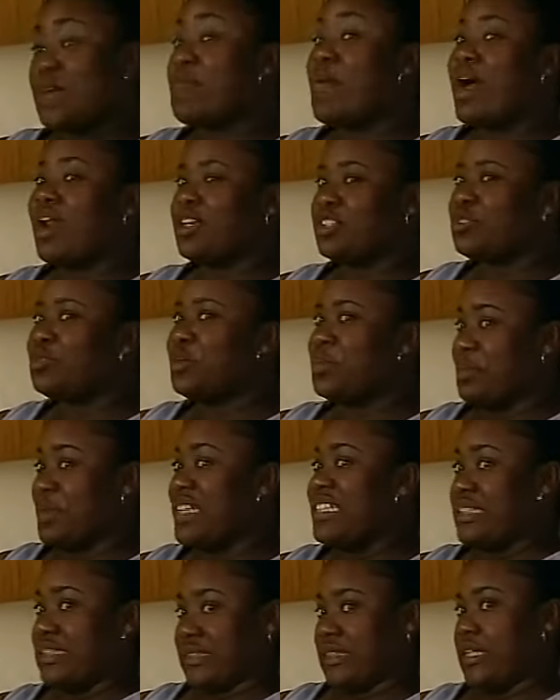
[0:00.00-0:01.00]
they probably treat me
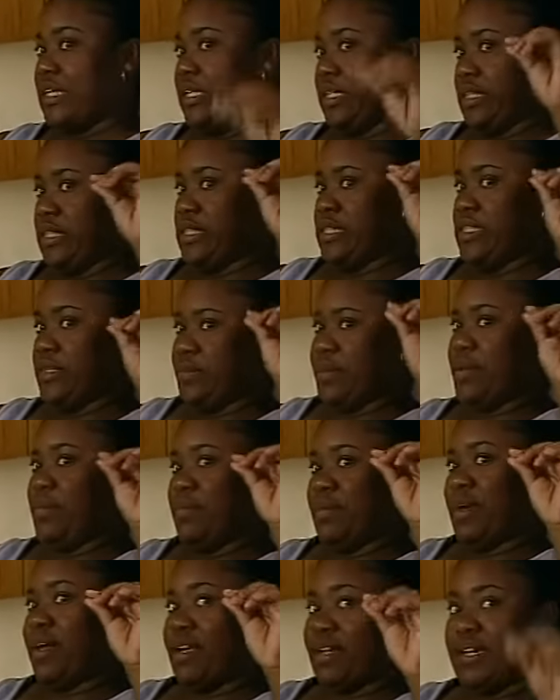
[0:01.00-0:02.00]
just a little bit
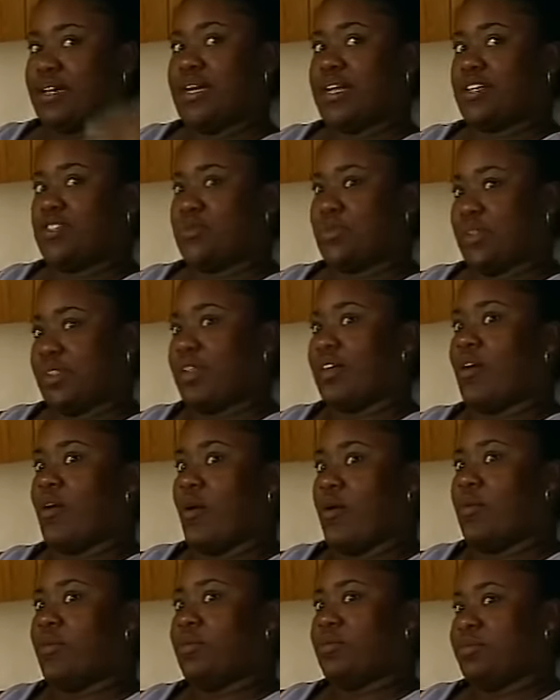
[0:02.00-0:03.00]
better than they treat their
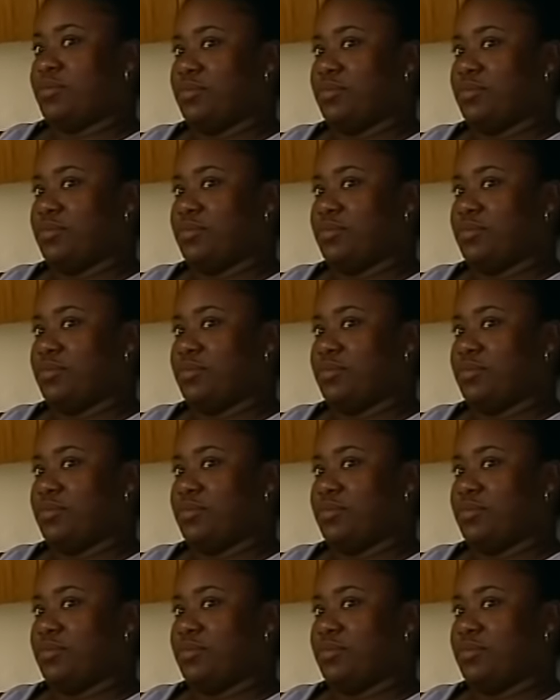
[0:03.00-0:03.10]
own.